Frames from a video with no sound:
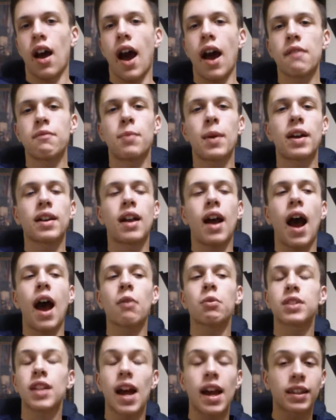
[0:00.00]

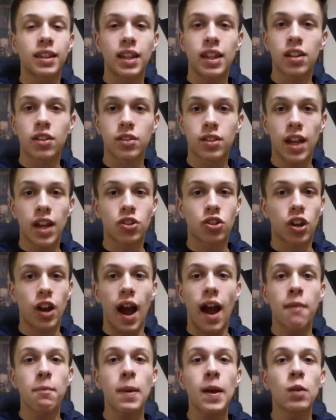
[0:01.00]
I was high on the Eagles last
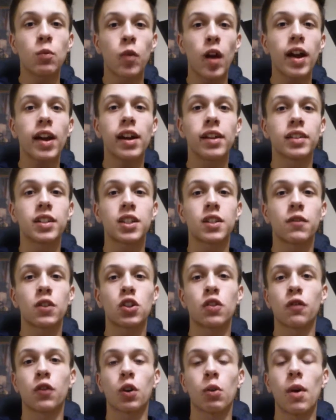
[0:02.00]
year. I've been right on this
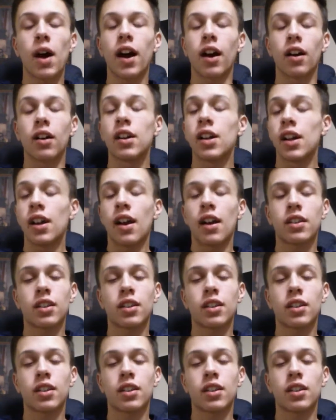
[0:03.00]
division for a while.